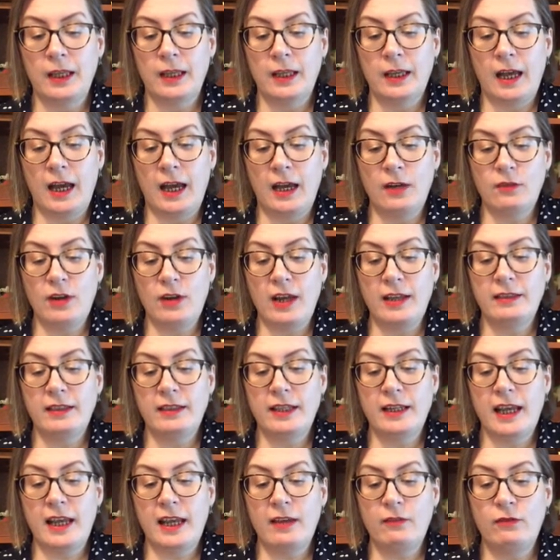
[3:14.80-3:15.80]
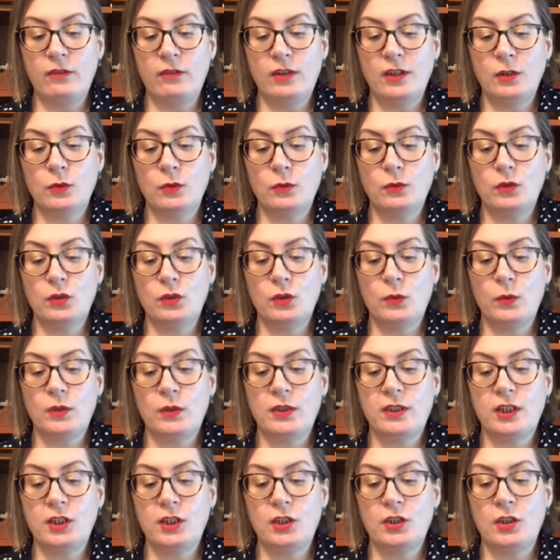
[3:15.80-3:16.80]
I read that every known
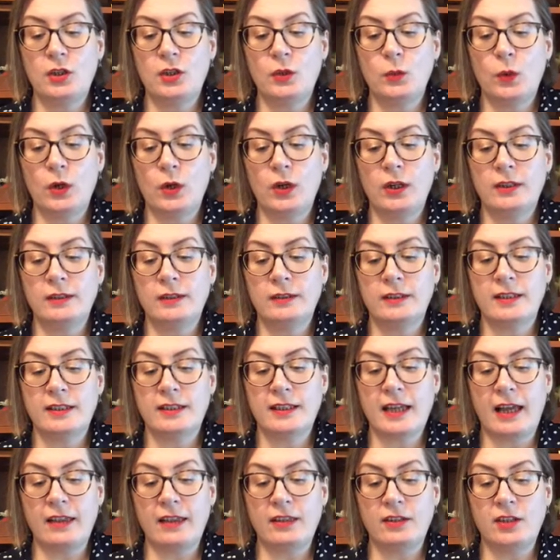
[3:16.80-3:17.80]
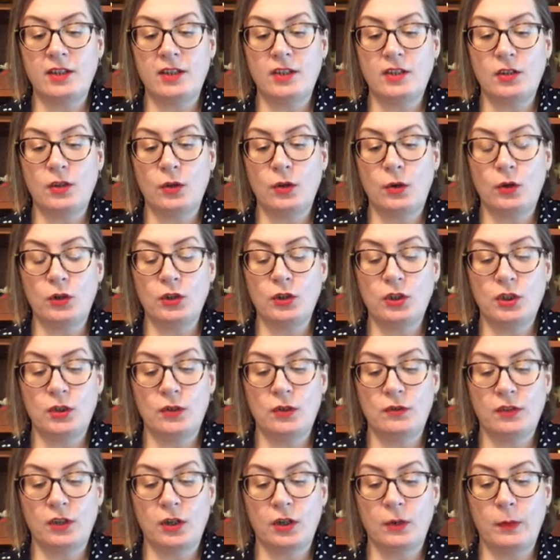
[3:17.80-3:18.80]
superstition in the world is gathered into the horseshoe of
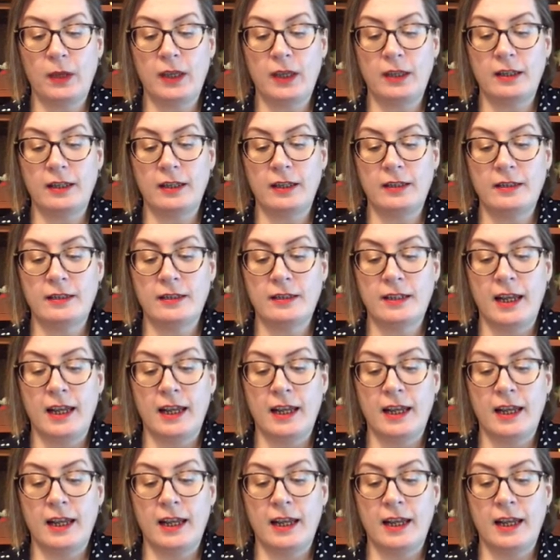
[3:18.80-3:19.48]
the Carpathians,